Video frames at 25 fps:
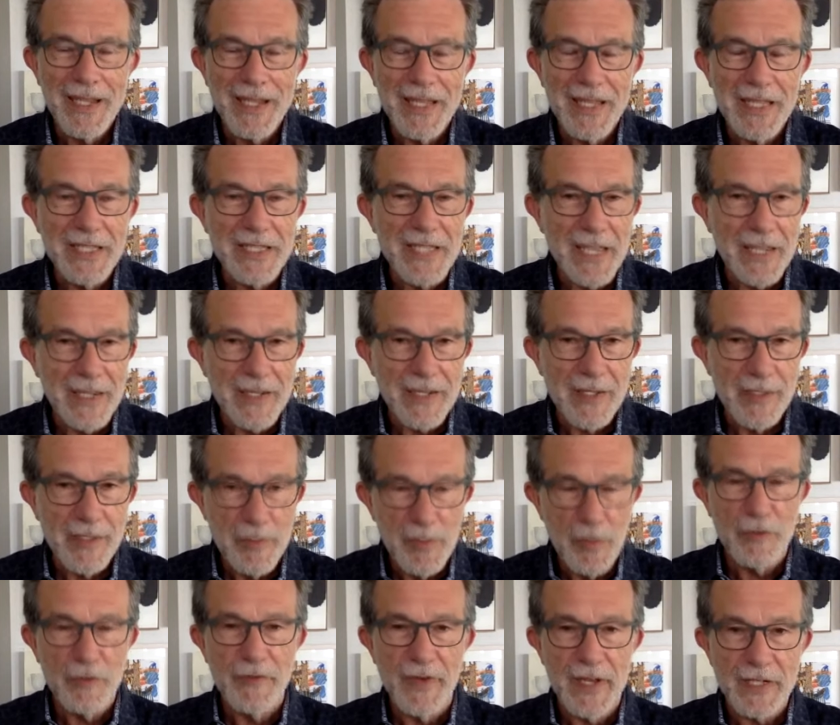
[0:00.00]
It's at the
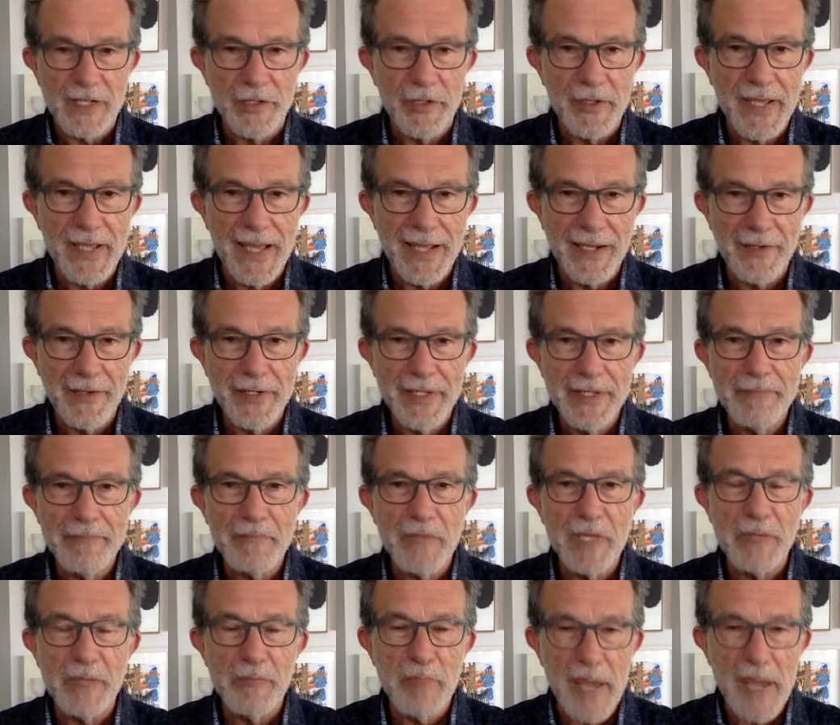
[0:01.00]
Milk Factory Gallery
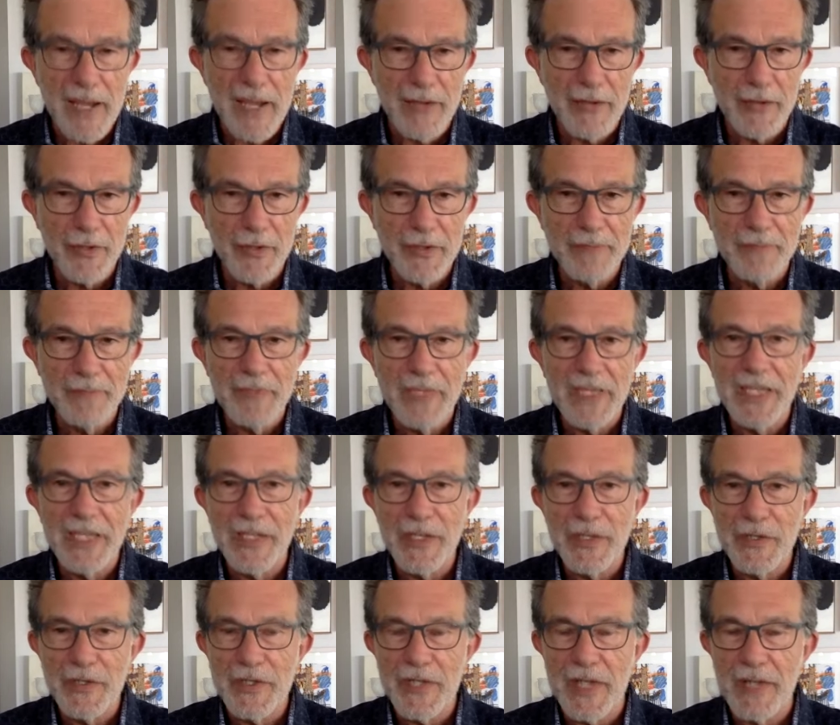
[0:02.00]
in Beryl in
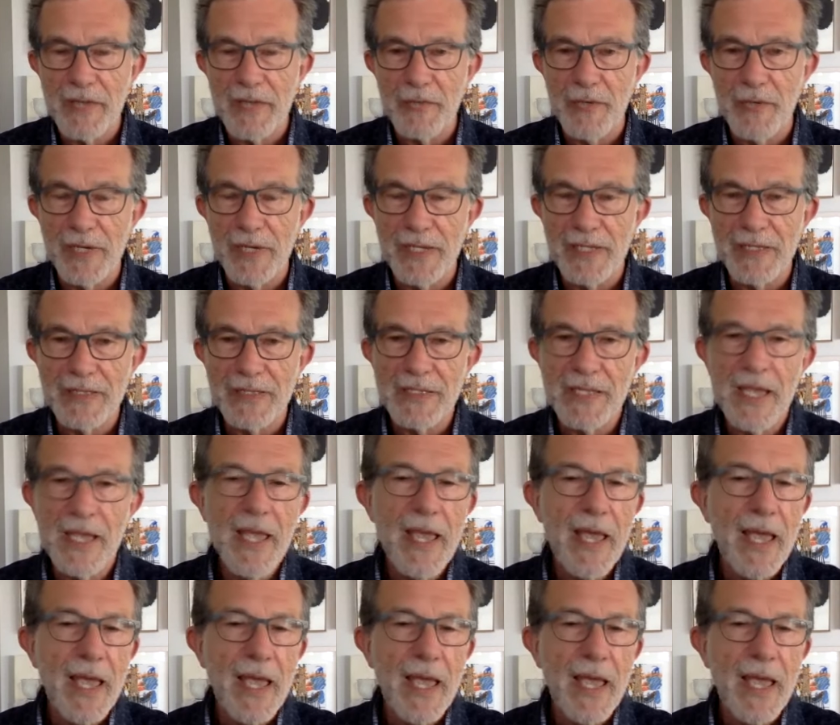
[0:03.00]
New South Wales.